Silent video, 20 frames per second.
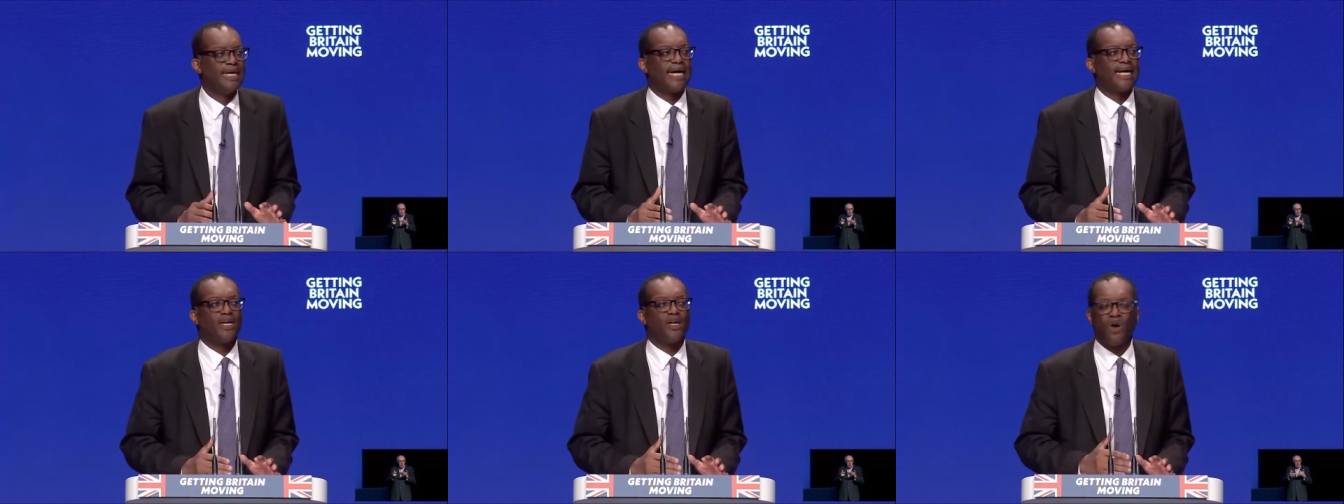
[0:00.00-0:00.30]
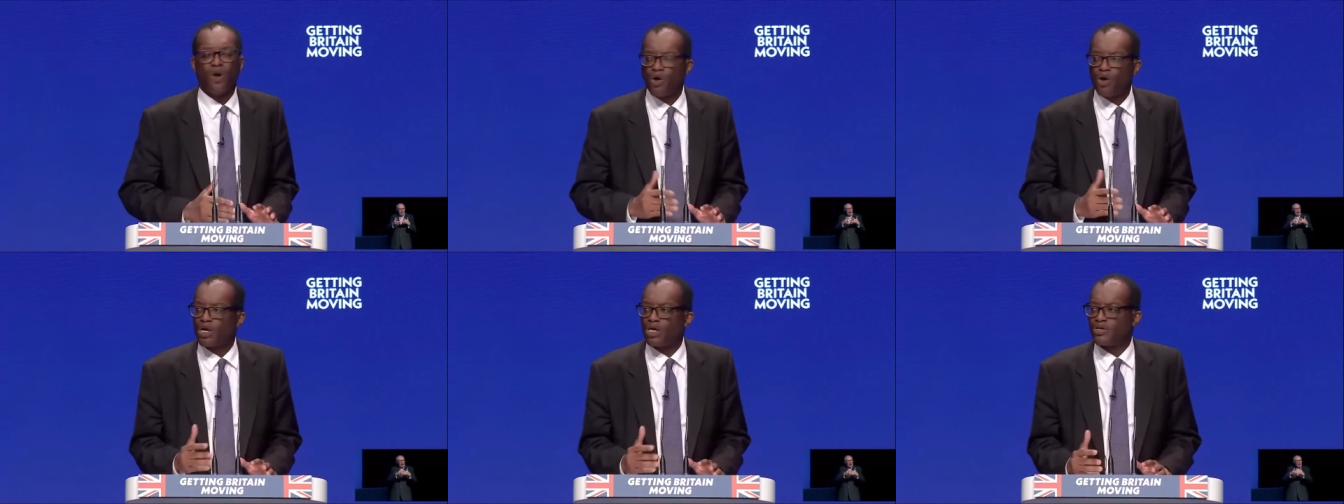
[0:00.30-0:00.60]

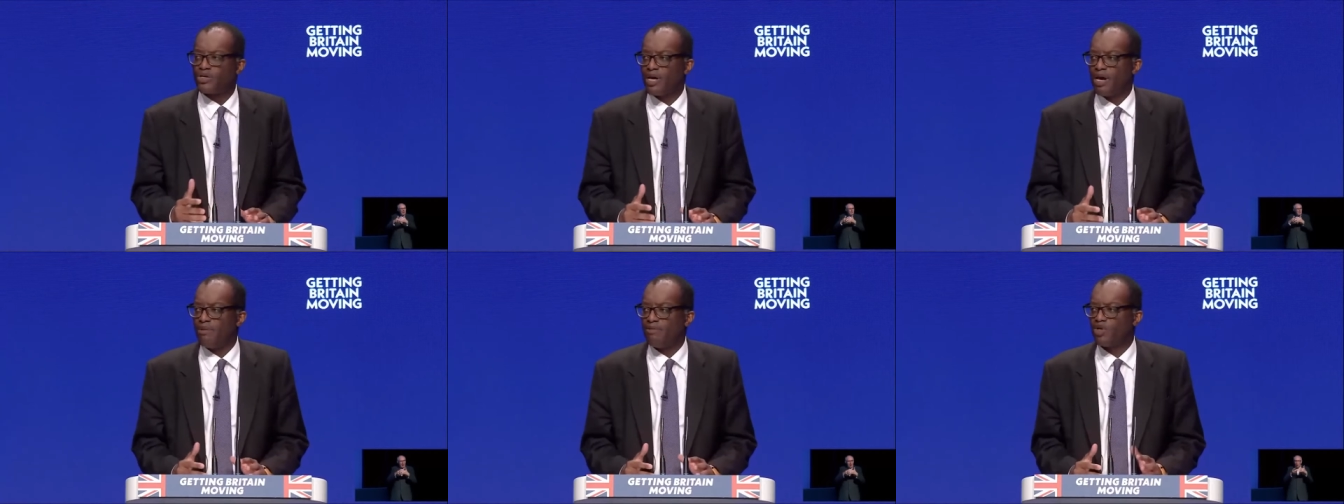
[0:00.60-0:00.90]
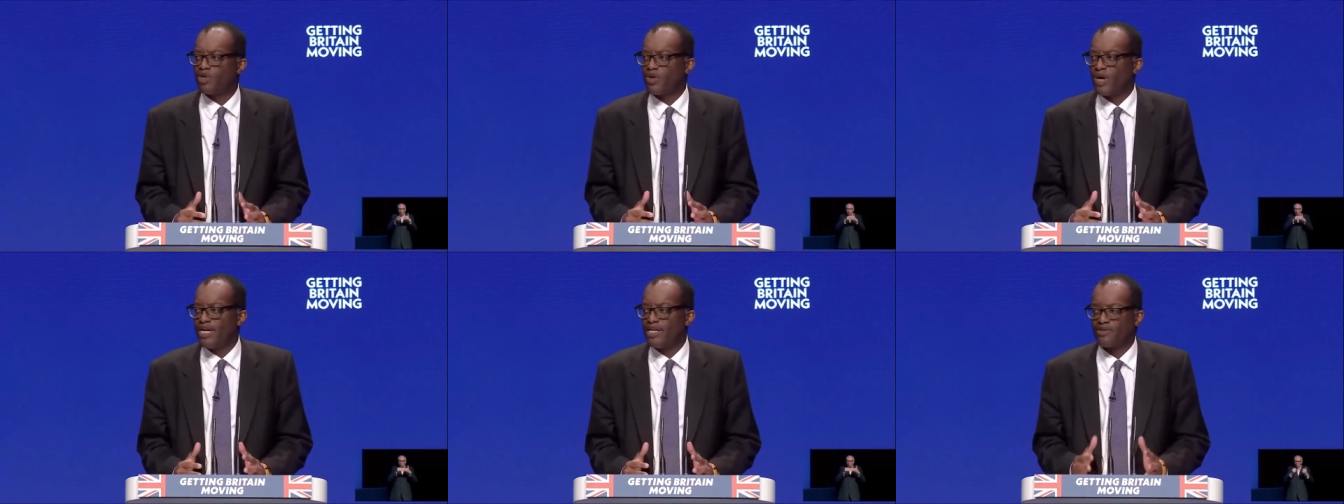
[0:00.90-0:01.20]
and
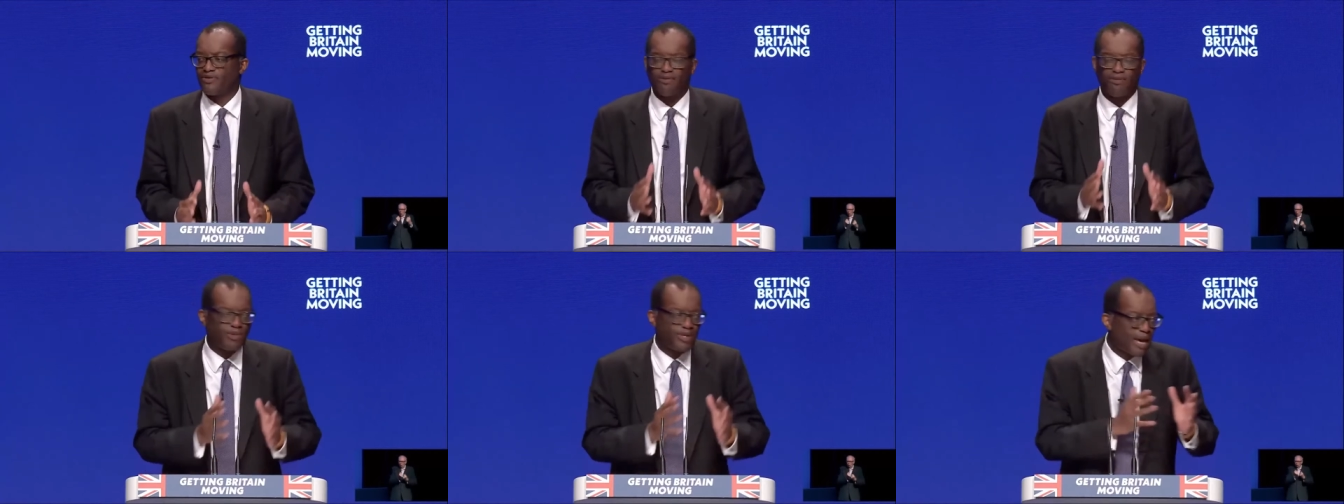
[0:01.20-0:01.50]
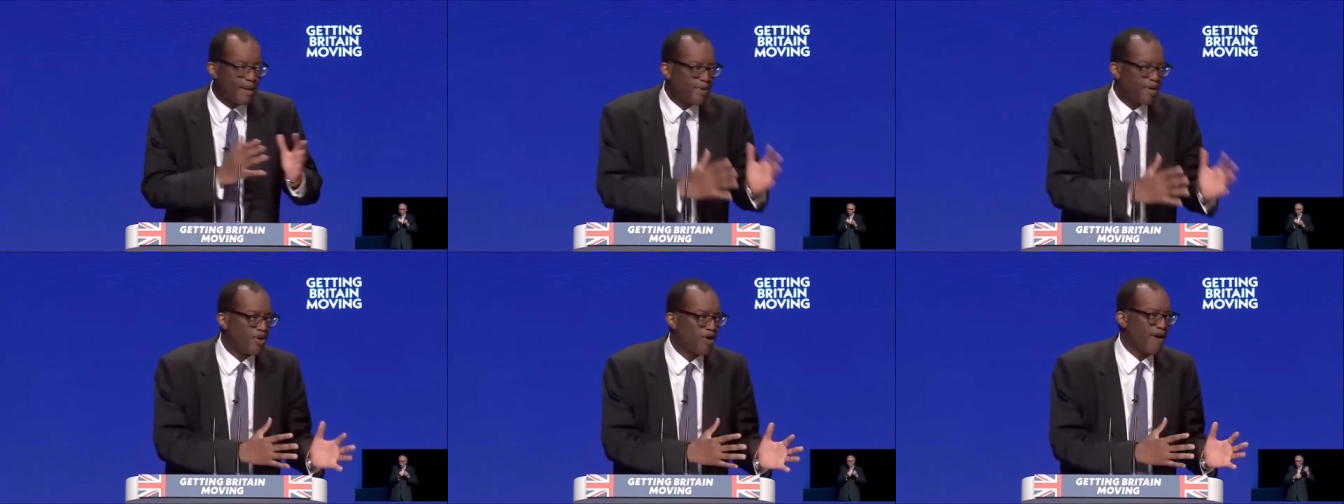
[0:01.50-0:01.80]
longer-term trends from
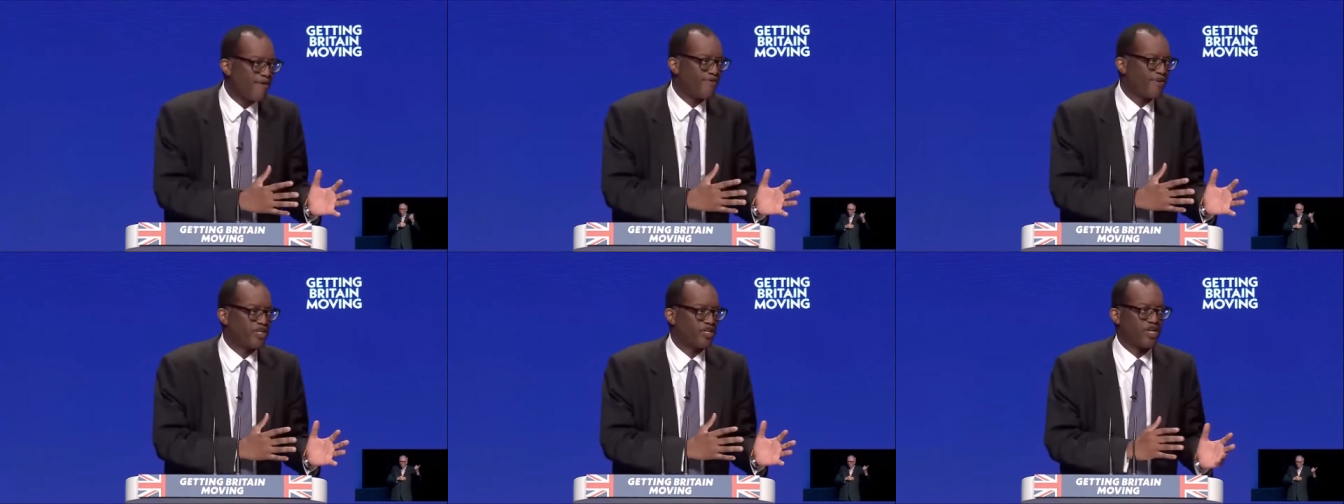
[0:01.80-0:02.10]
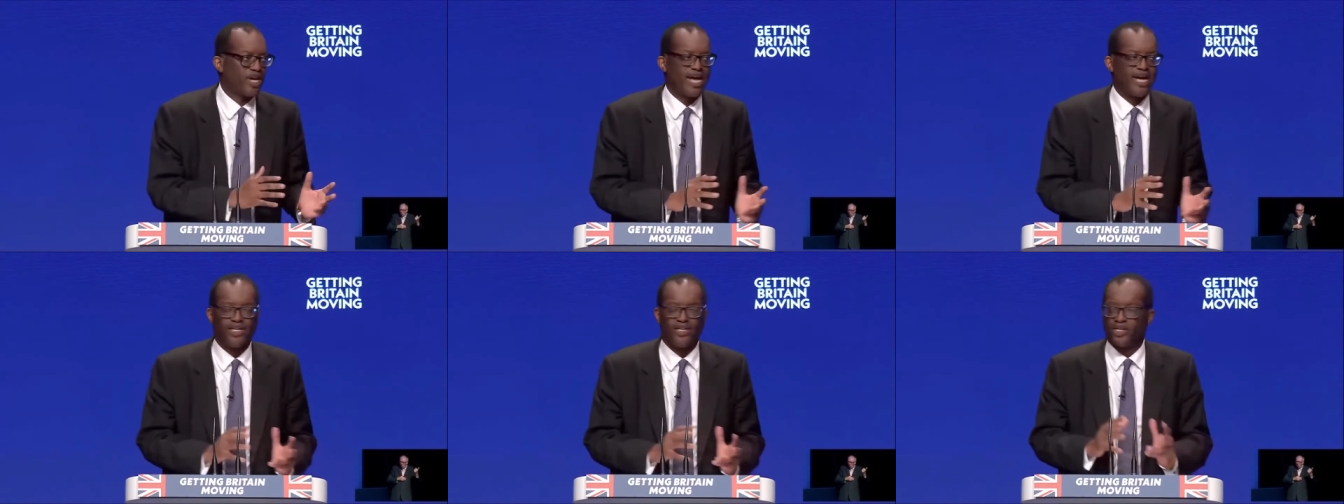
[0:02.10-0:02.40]
demographic
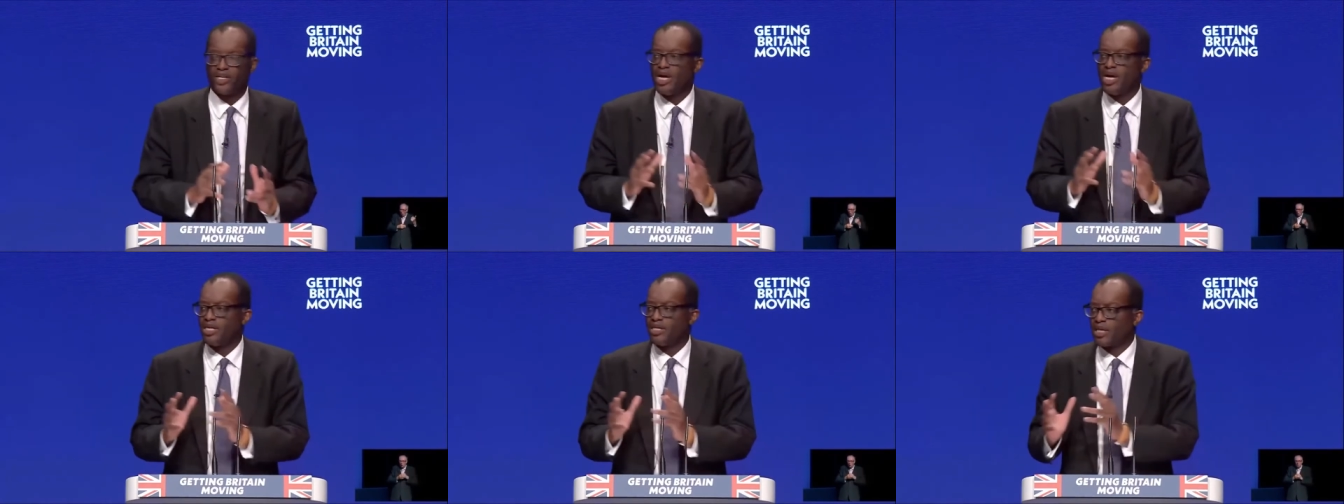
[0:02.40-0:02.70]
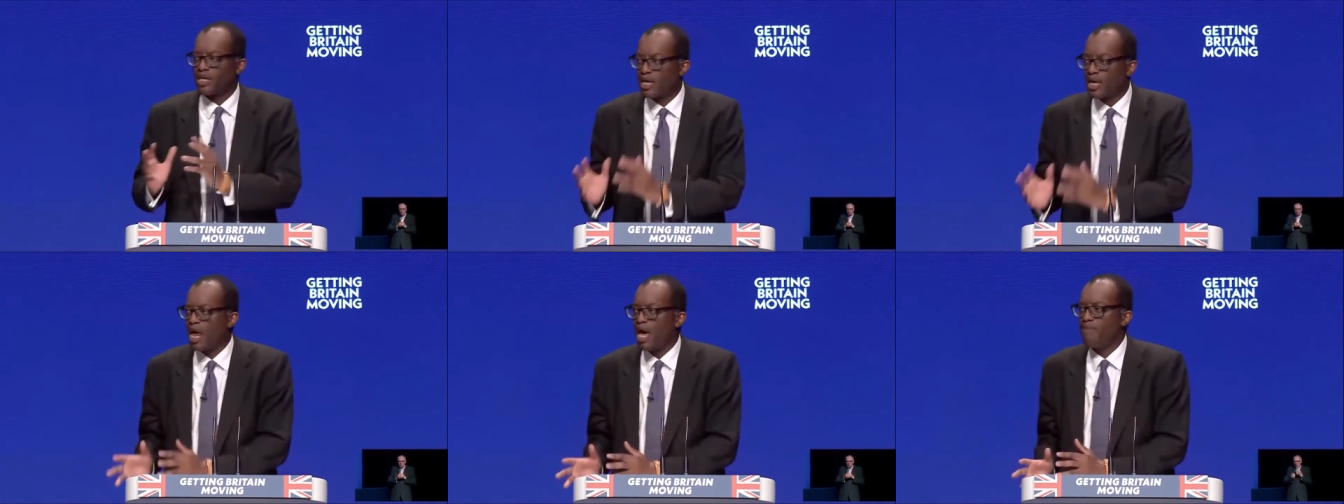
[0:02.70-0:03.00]
change
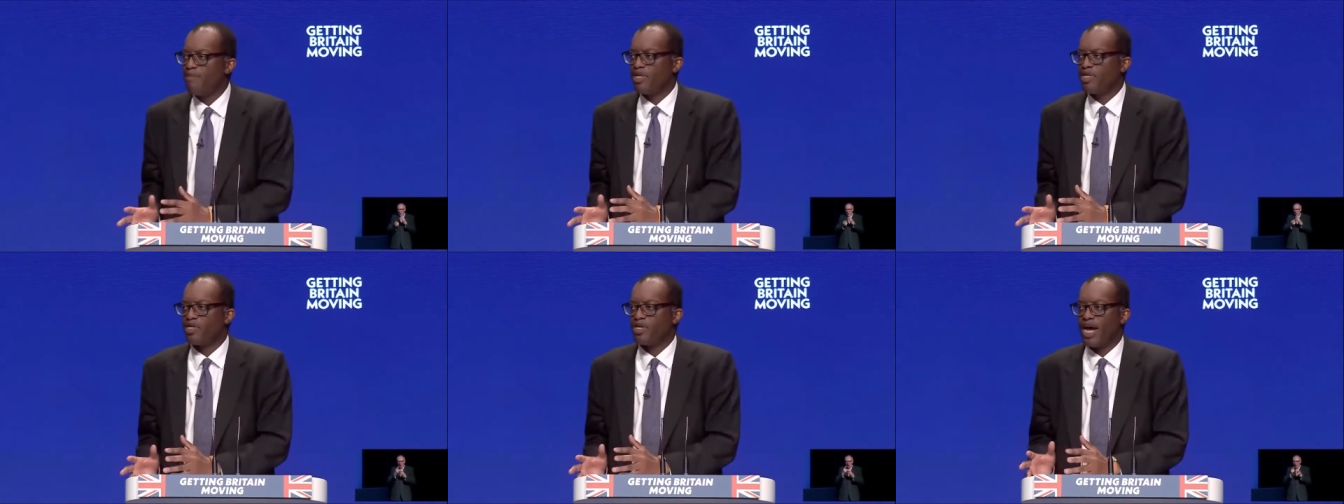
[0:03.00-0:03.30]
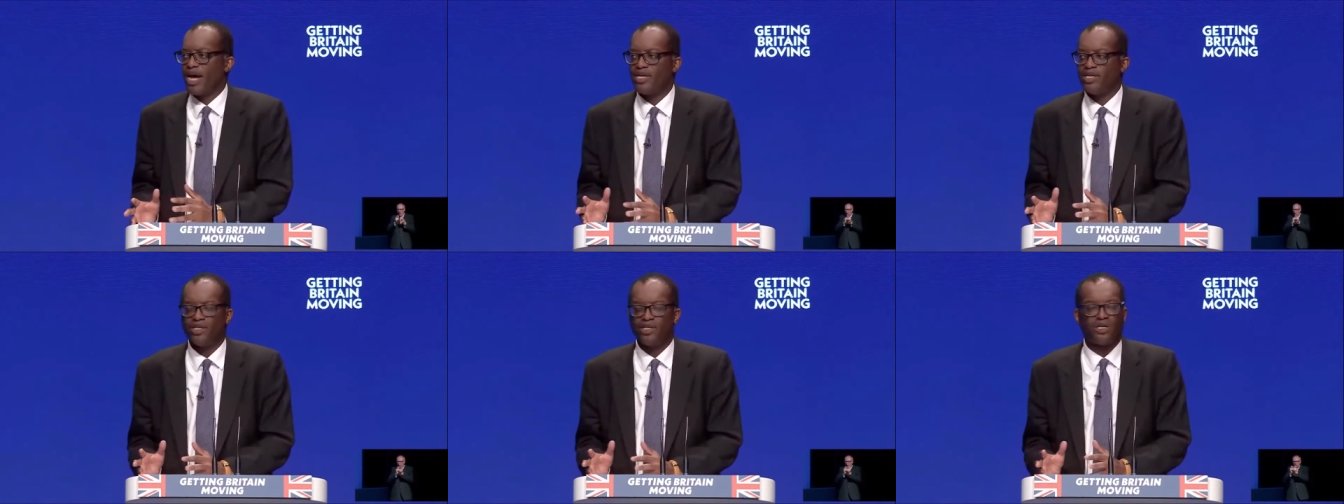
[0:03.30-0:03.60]
to climate
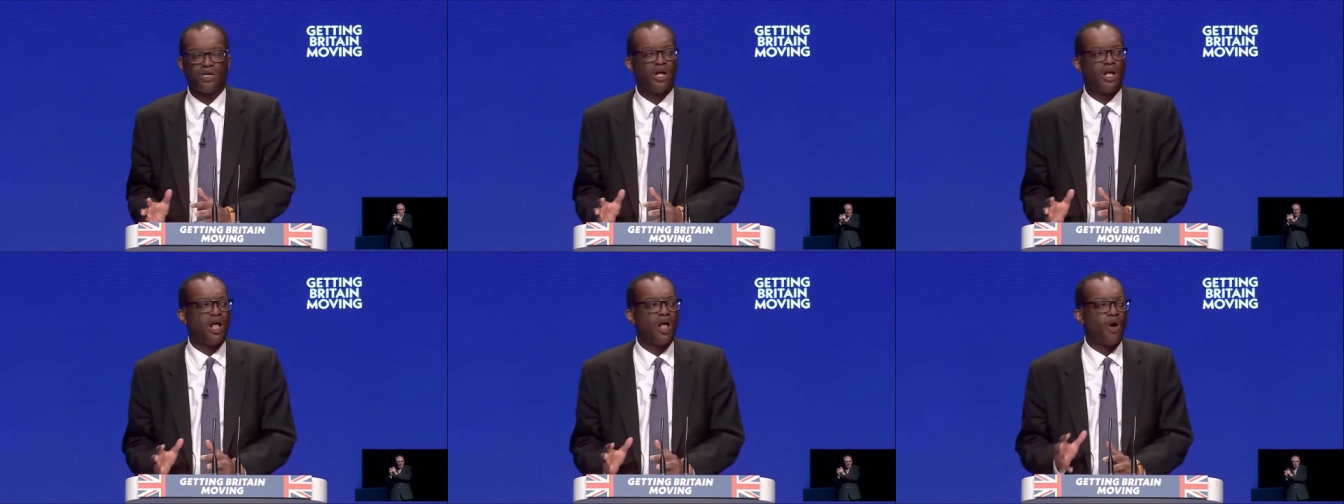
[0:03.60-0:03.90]
change,